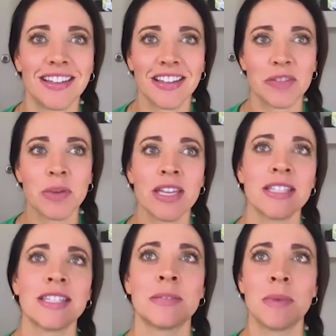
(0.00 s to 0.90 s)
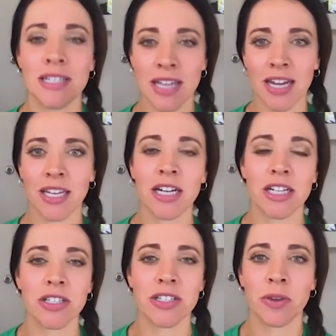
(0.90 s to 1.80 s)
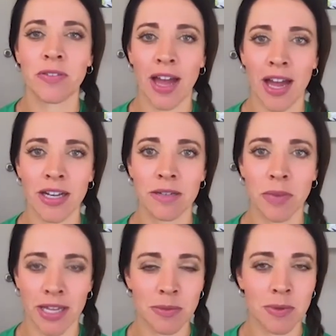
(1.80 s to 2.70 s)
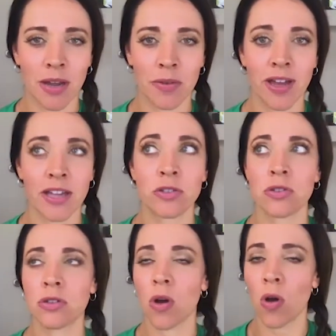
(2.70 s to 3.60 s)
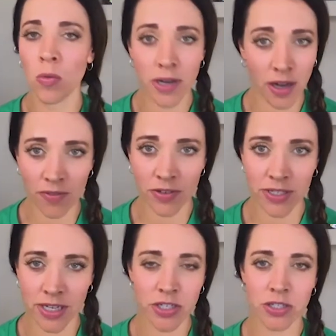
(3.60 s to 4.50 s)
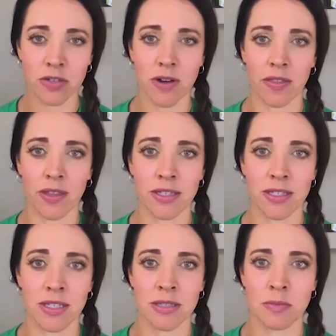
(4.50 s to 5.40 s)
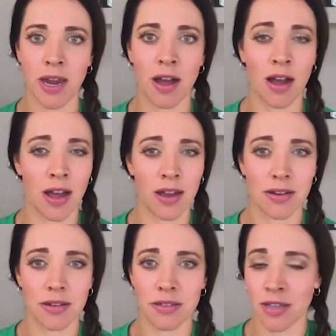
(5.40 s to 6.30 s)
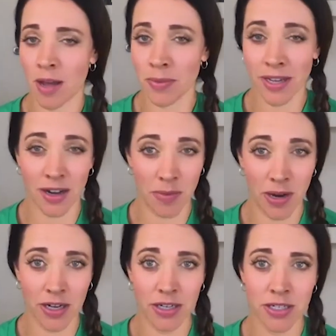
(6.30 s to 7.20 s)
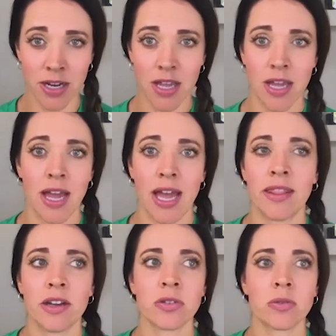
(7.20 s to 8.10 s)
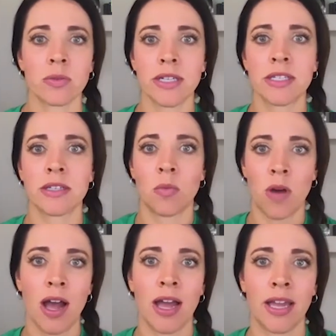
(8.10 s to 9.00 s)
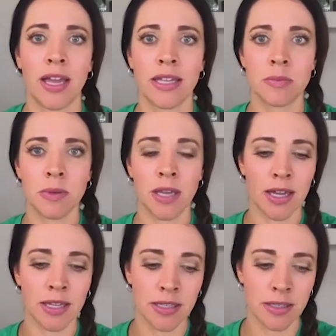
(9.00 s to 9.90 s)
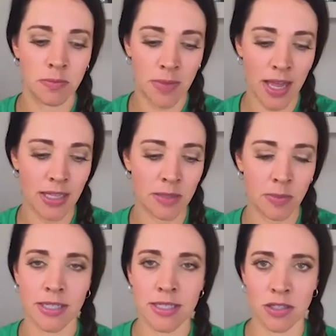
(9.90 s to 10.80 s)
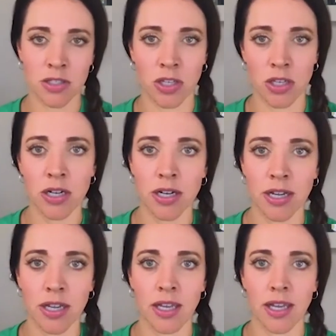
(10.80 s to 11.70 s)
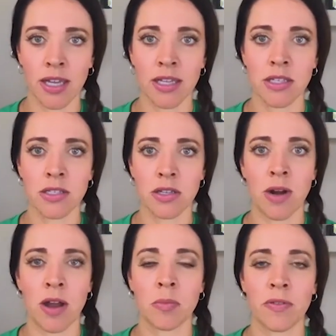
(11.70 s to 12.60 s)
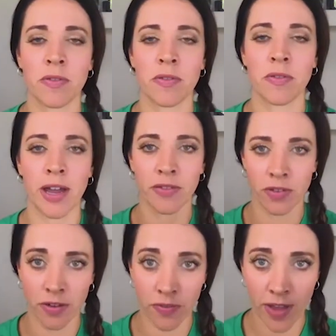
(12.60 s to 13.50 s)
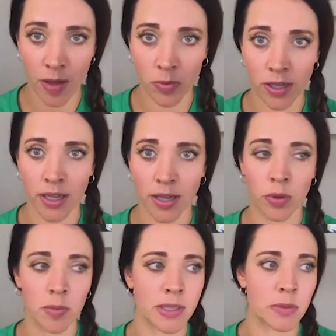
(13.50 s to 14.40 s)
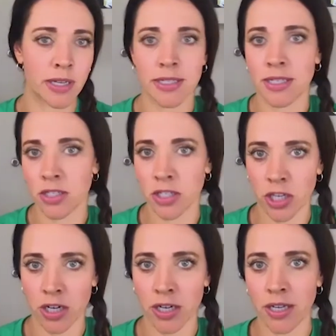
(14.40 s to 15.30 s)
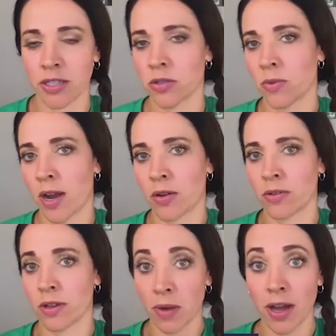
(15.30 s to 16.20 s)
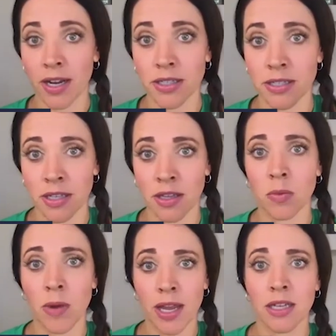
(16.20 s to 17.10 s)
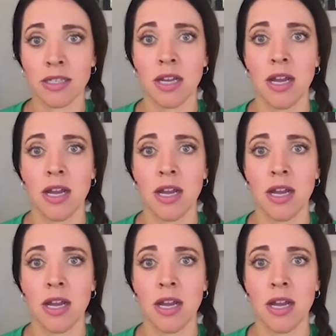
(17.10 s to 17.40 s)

Because it's been 10 years. My husband and I, we've had so many conversations around this. It's been a hot topic in our marriage. And there's a reason why. It's because men's biggest insecurity is around providing for their family. Women's biggest insecurity is around their bodies and their weight.